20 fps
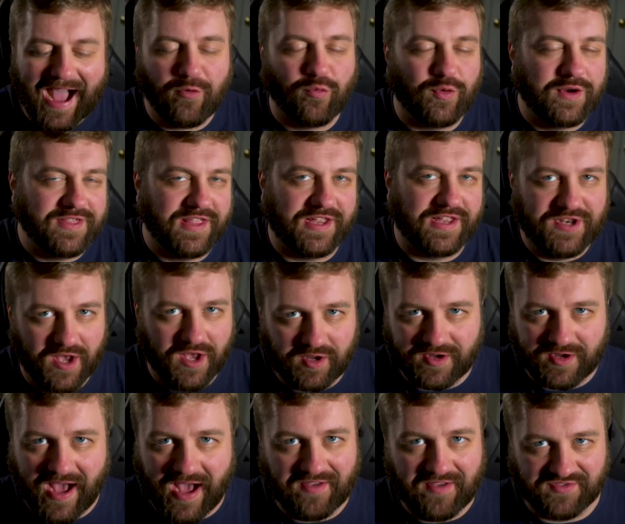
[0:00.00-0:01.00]
really dug
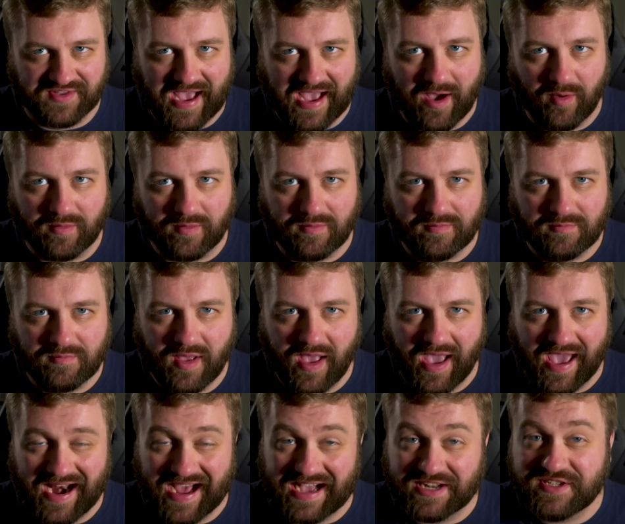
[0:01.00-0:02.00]
Knives Out,
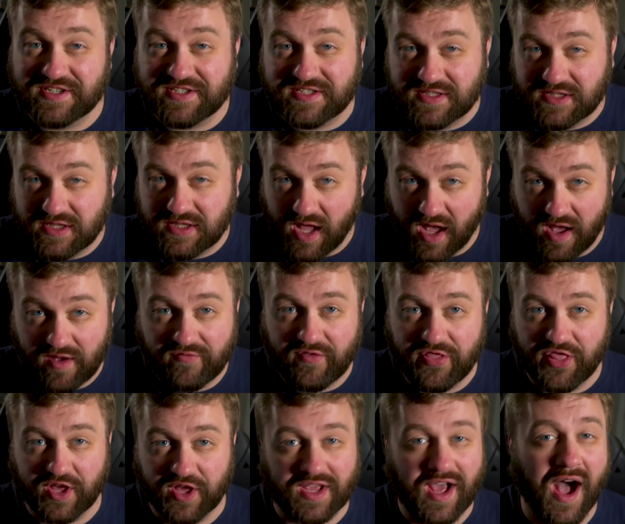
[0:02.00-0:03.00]
and I just
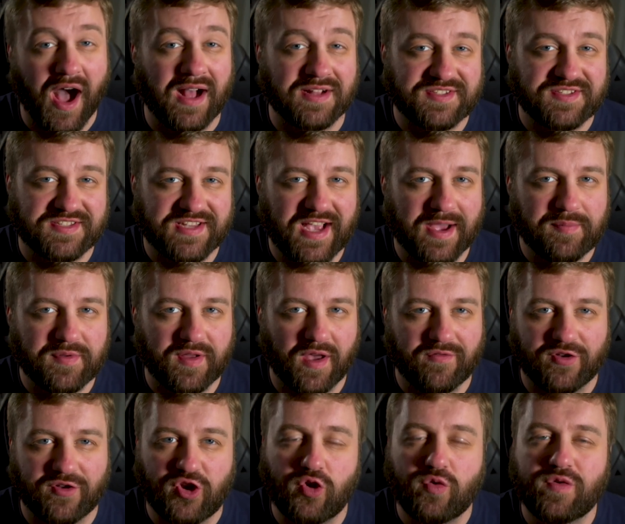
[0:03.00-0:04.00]
love the concept
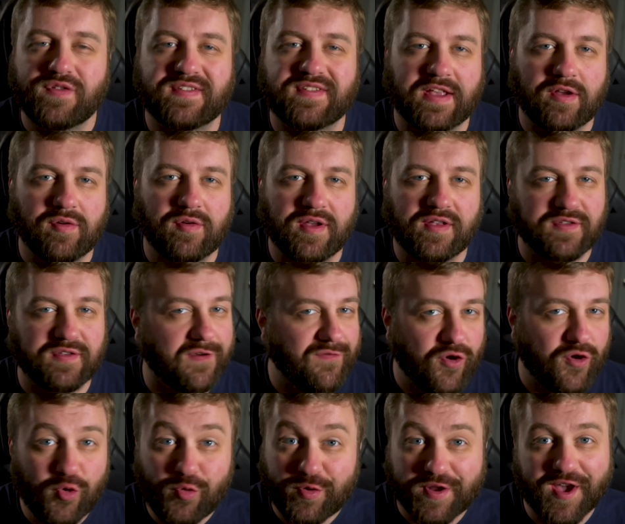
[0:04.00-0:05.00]
of a new series of
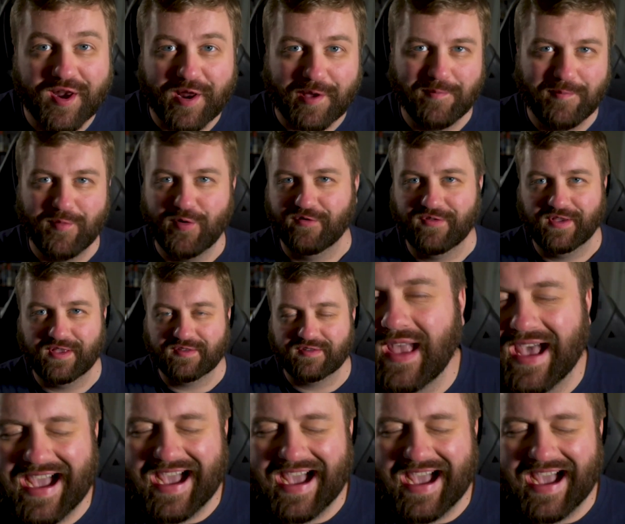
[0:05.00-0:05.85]
whodunit movies.